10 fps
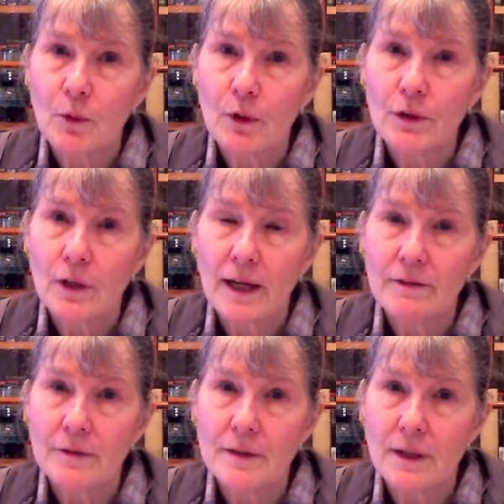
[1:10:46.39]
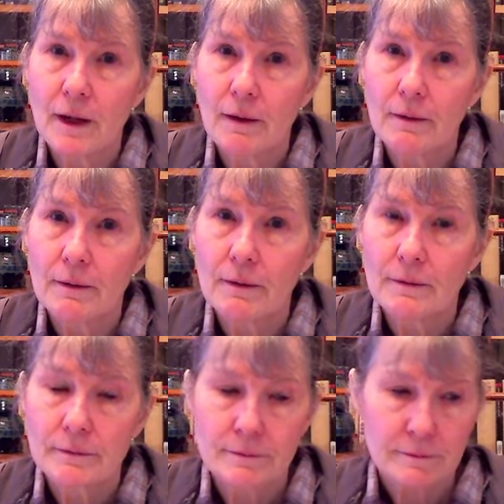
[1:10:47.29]
you life and death.
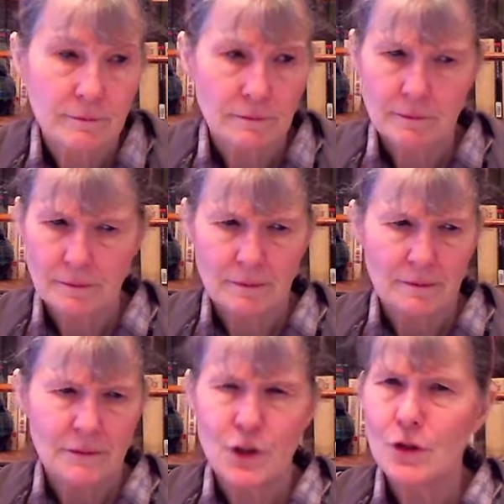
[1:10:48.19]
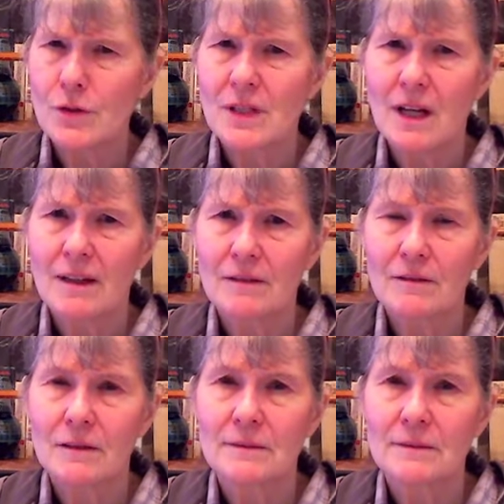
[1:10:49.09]
Choose life.